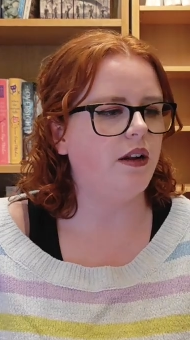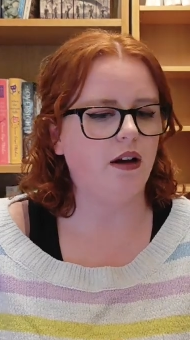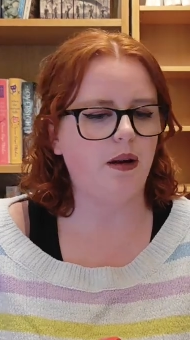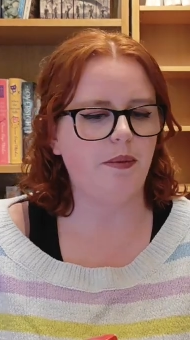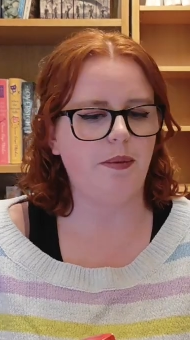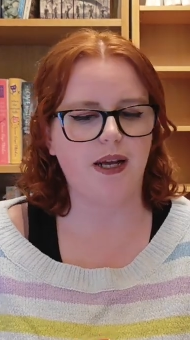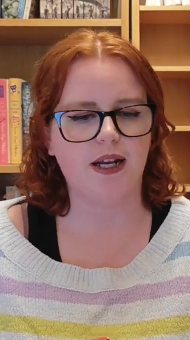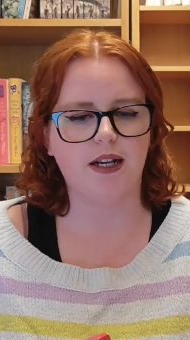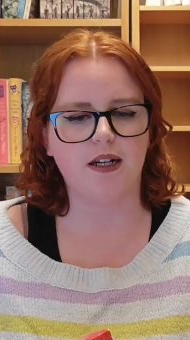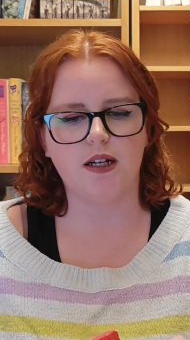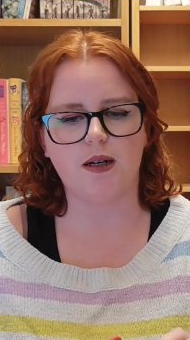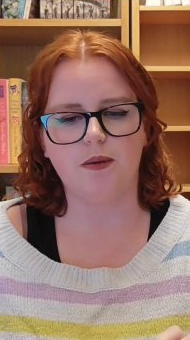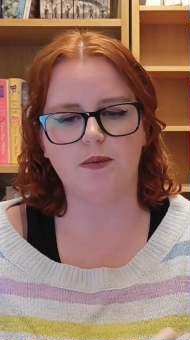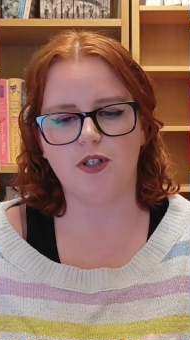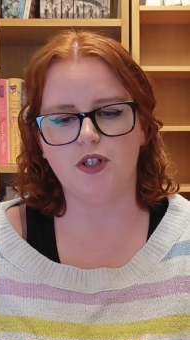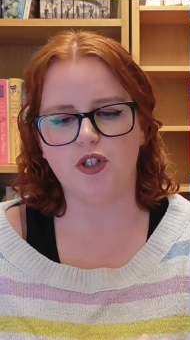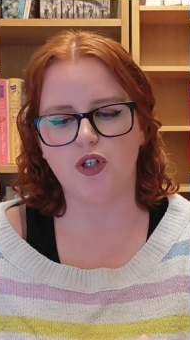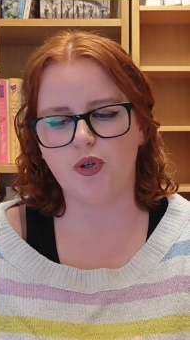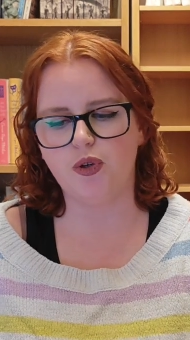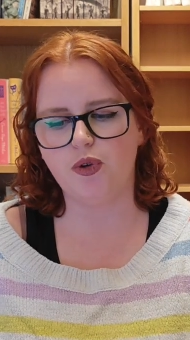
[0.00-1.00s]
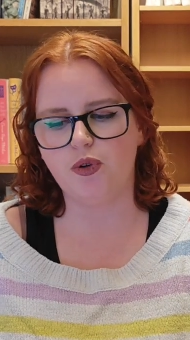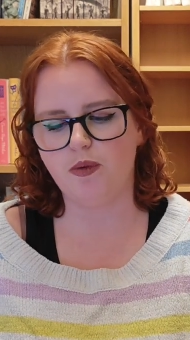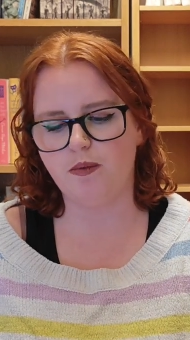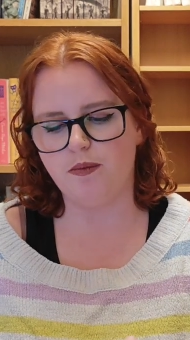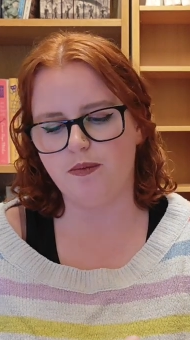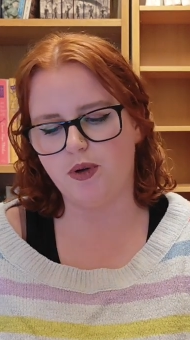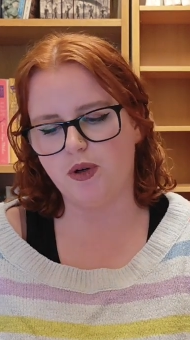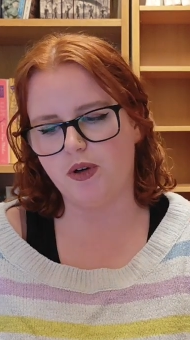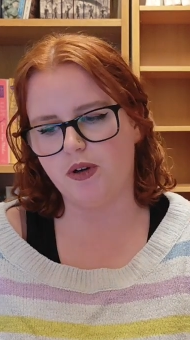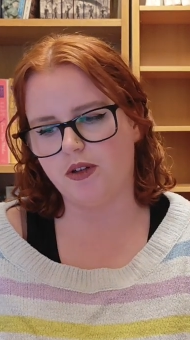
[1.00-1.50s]
I picked up 2
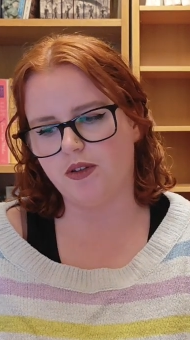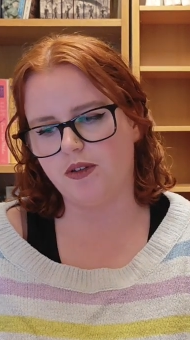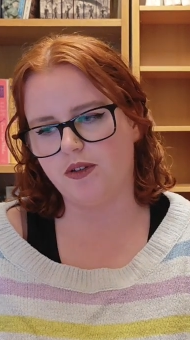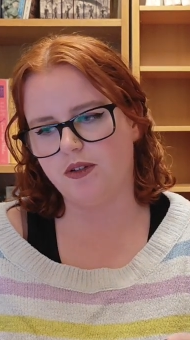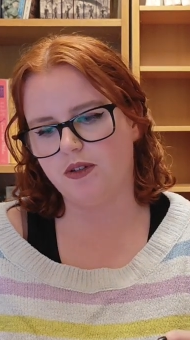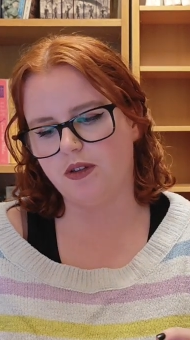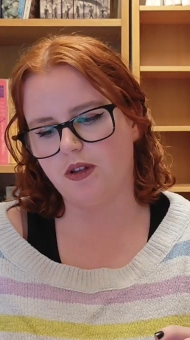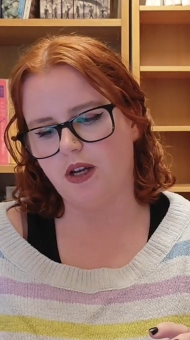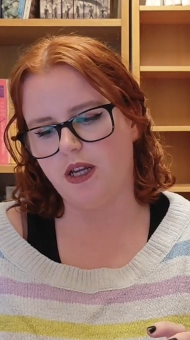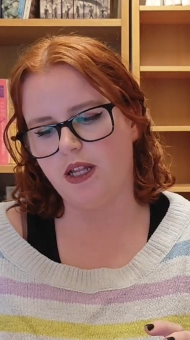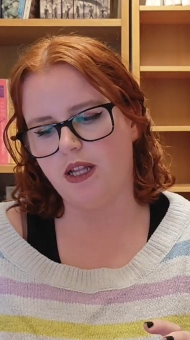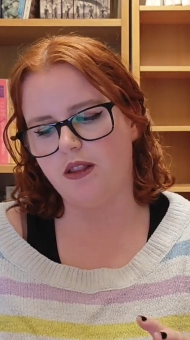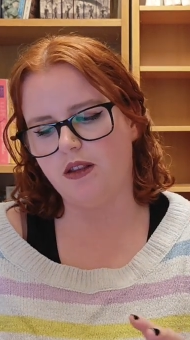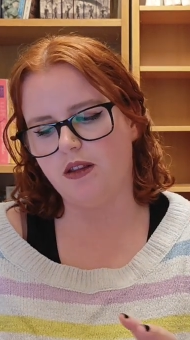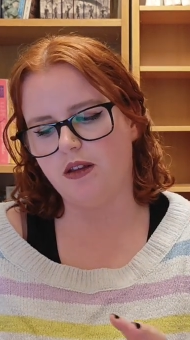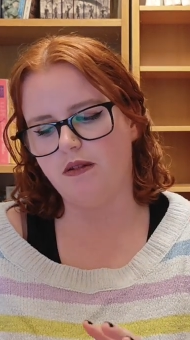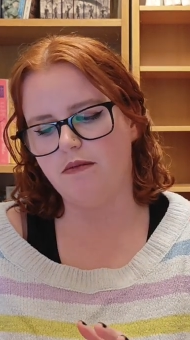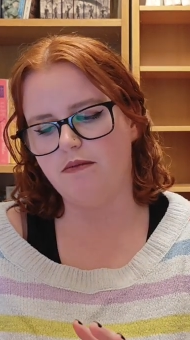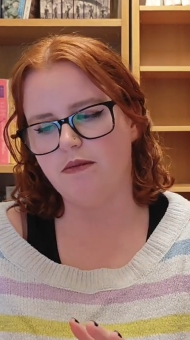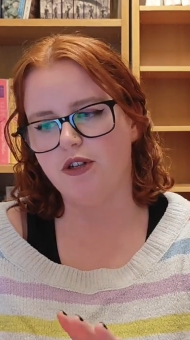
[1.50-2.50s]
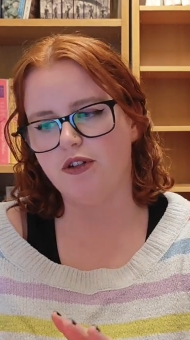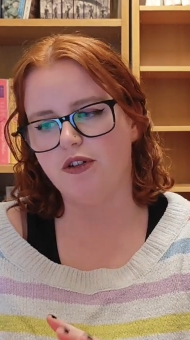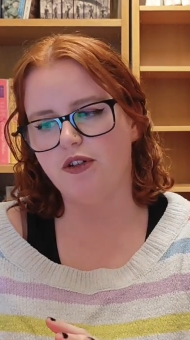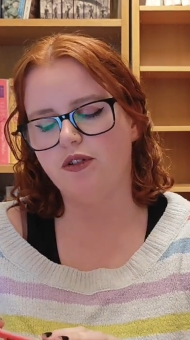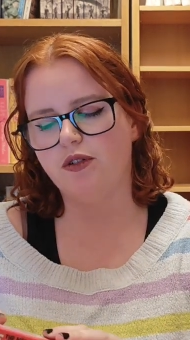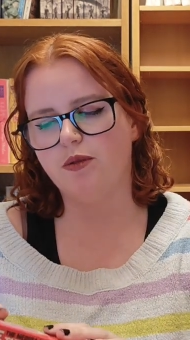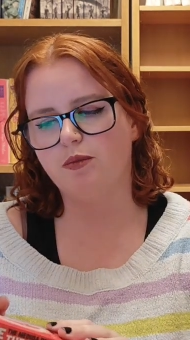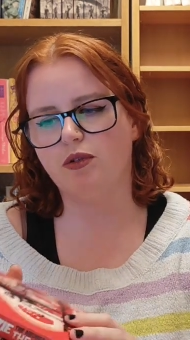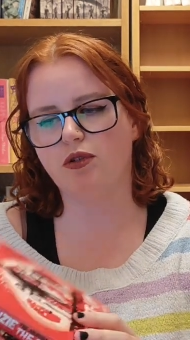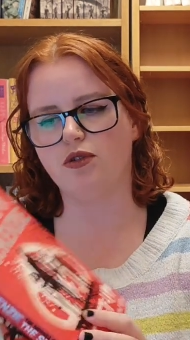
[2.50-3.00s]
books in the
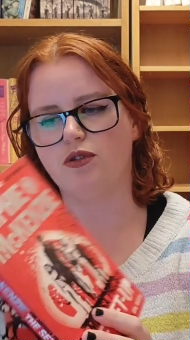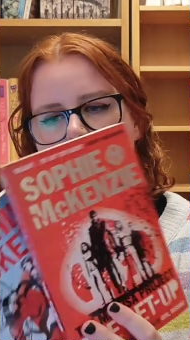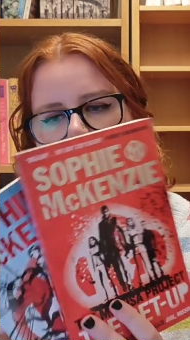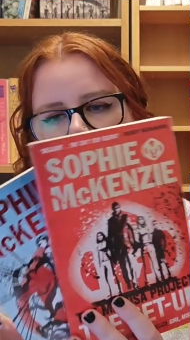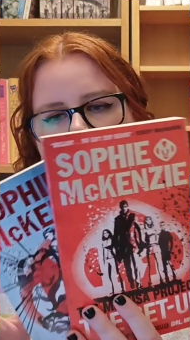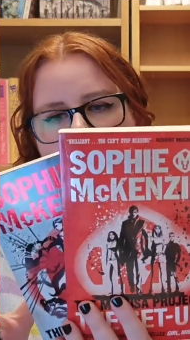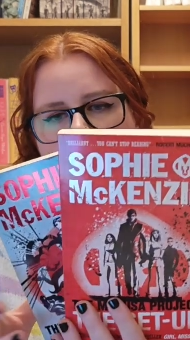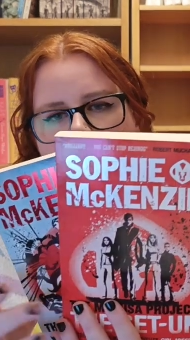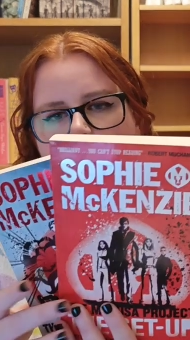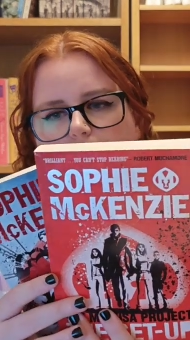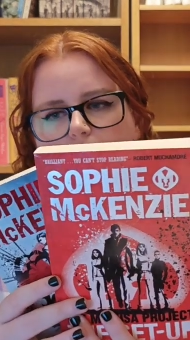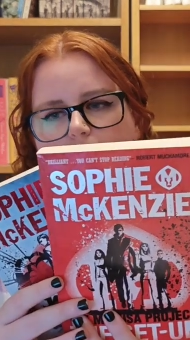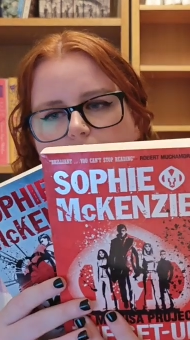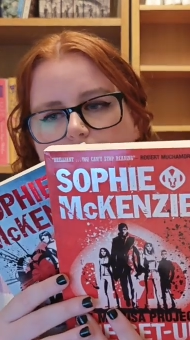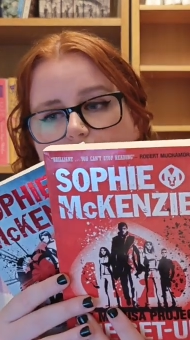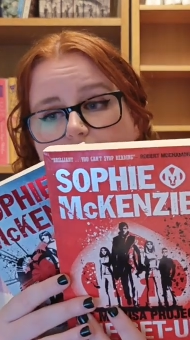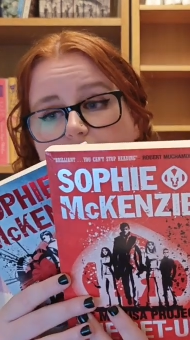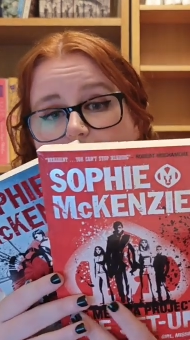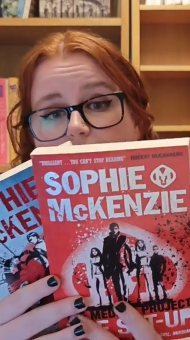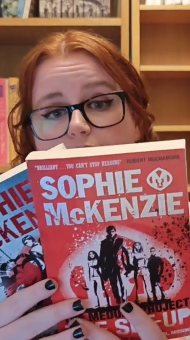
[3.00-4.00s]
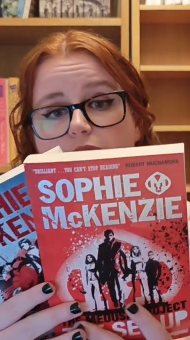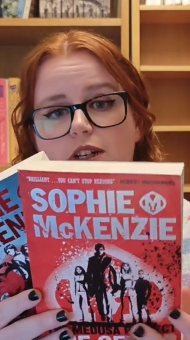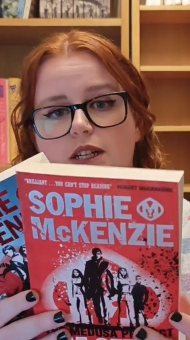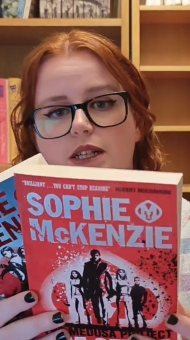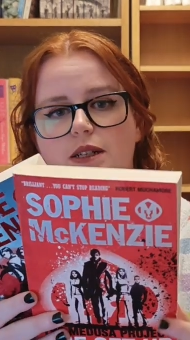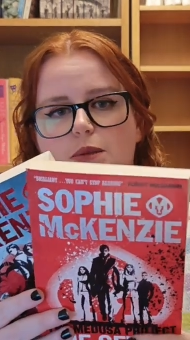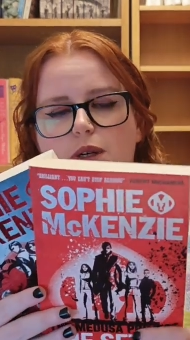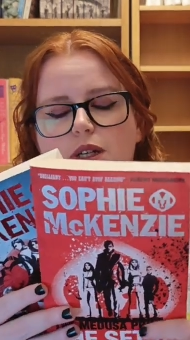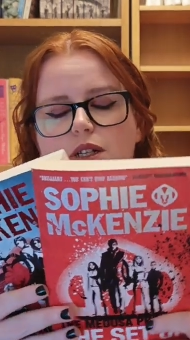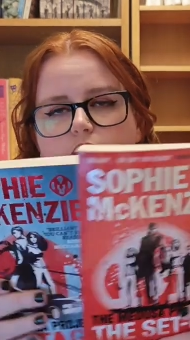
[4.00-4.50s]
Medusa Project
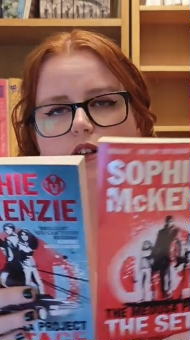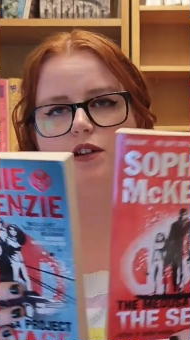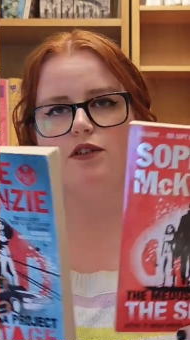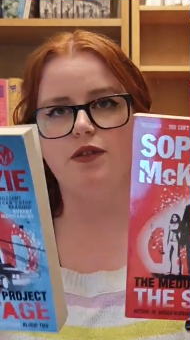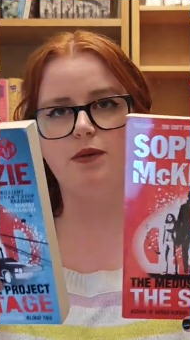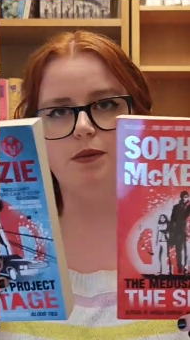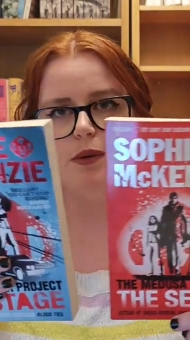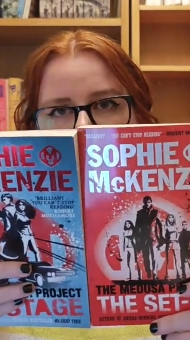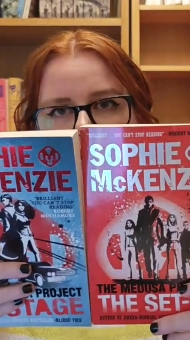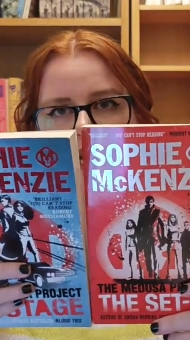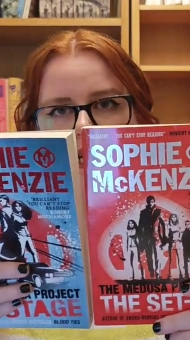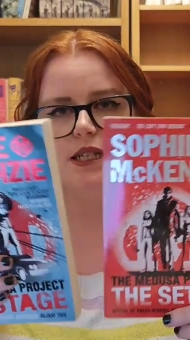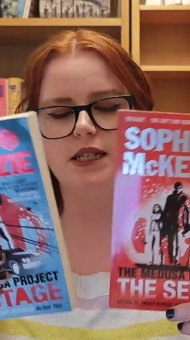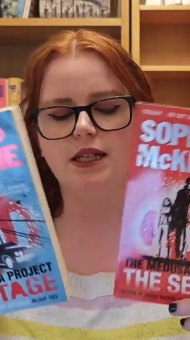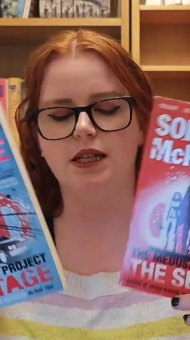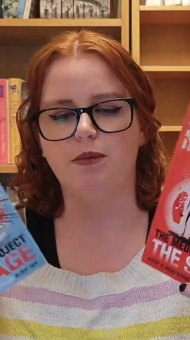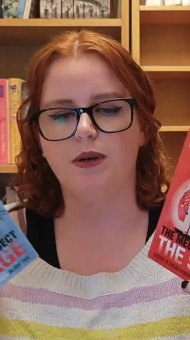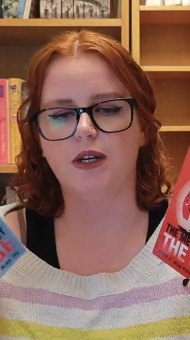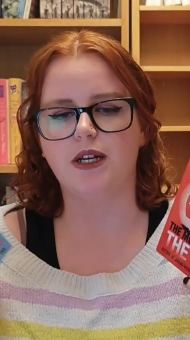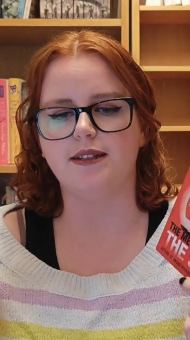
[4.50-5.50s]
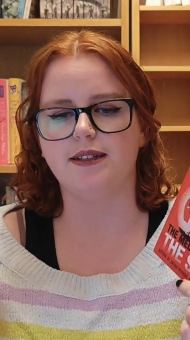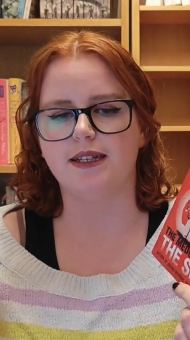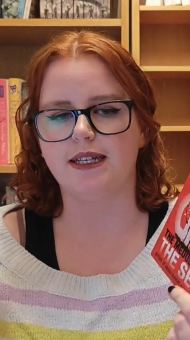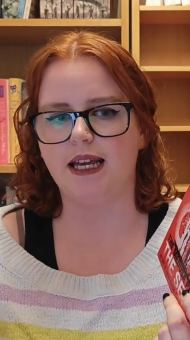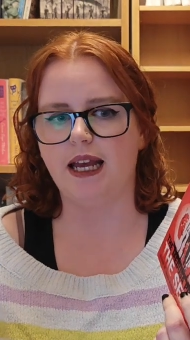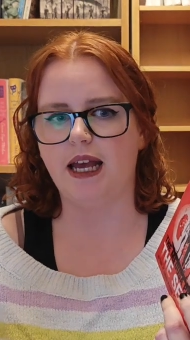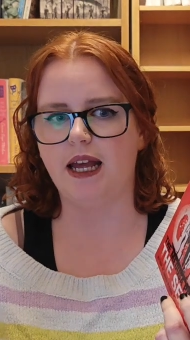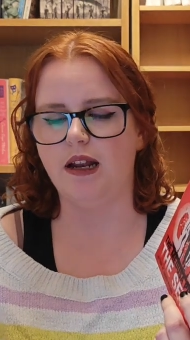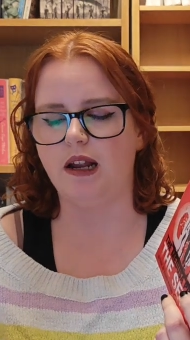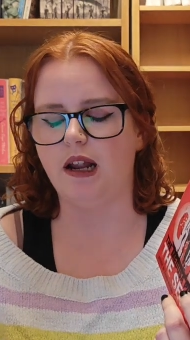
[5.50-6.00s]
series by Sophie Mackenzie, because
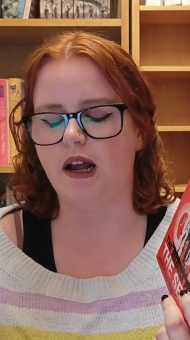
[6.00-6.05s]
again,